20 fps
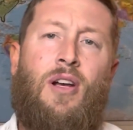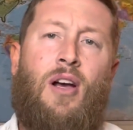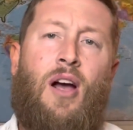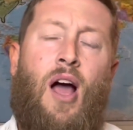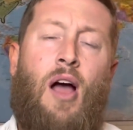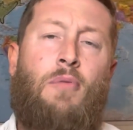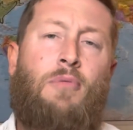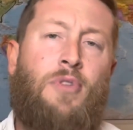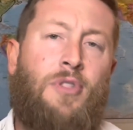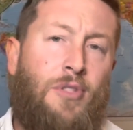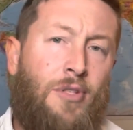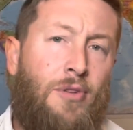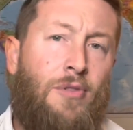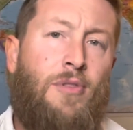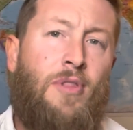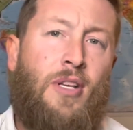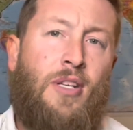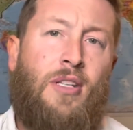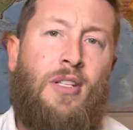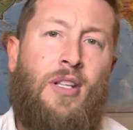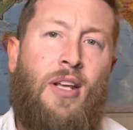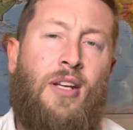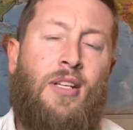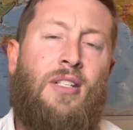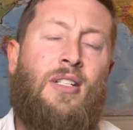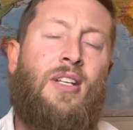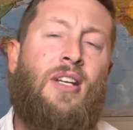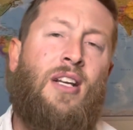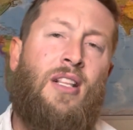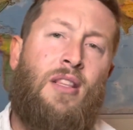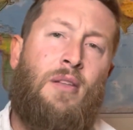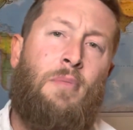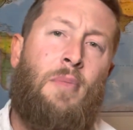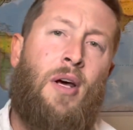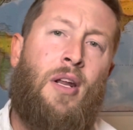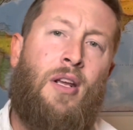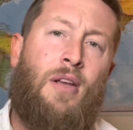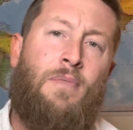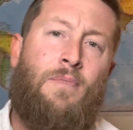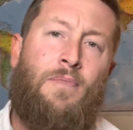I would do these things to get the
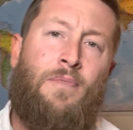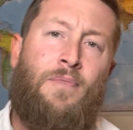money.